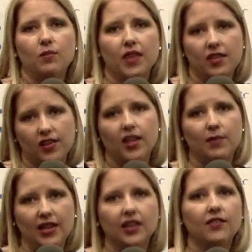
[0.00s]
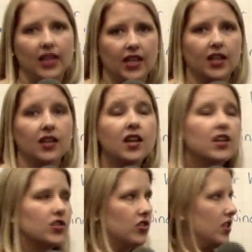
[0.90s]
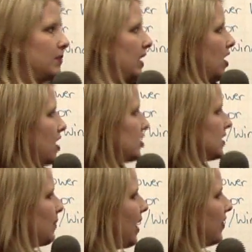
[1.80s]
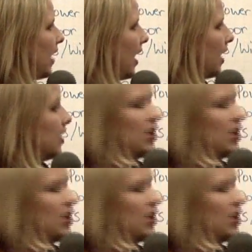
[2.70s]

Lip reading: that they're going to be living in. So just be conscious about that.